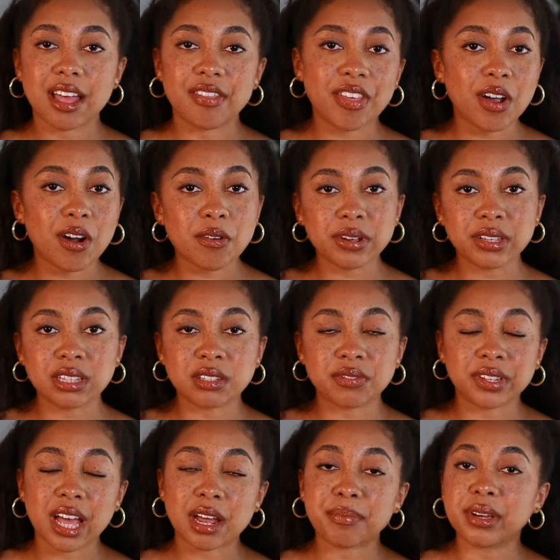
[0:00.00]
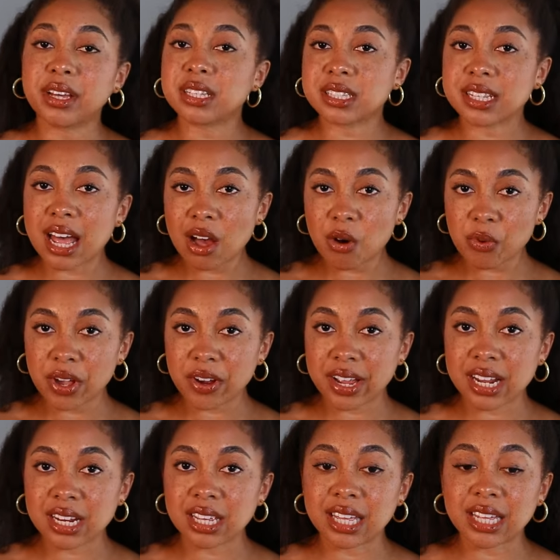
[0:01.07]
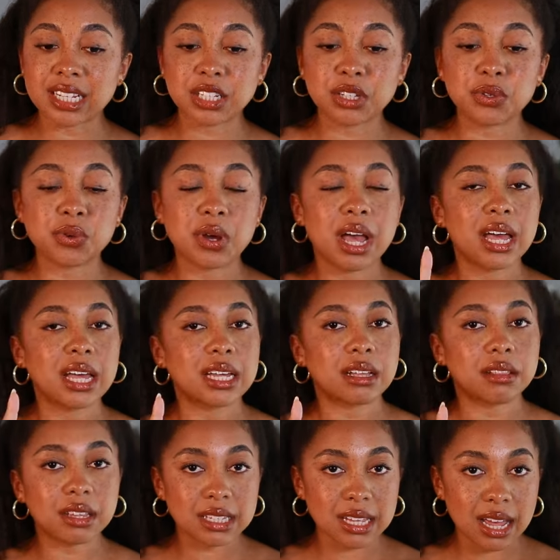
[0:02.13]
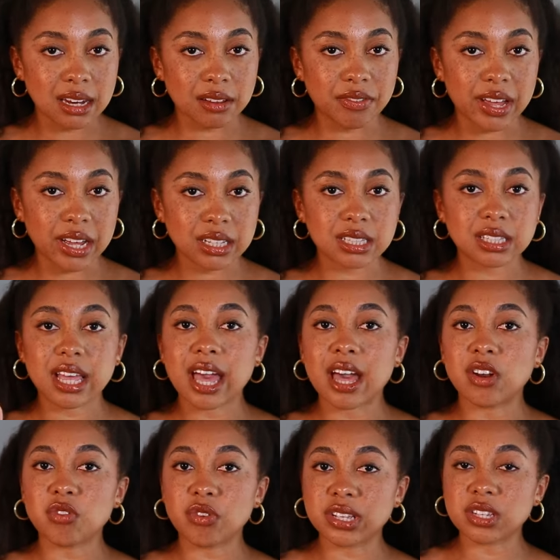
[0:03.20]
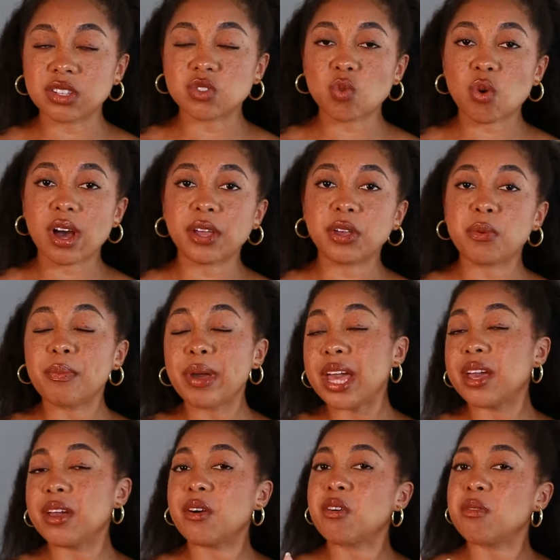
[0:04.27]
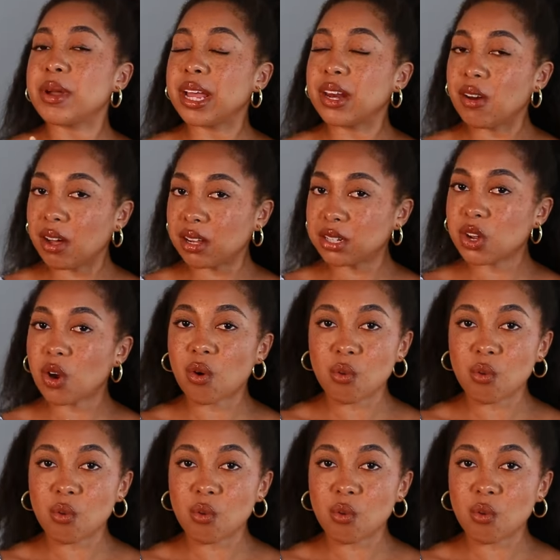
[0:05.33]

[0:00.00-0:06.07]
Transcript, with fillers: And there are reasons for that because now we are getting into the side effects and reasons why you may or may not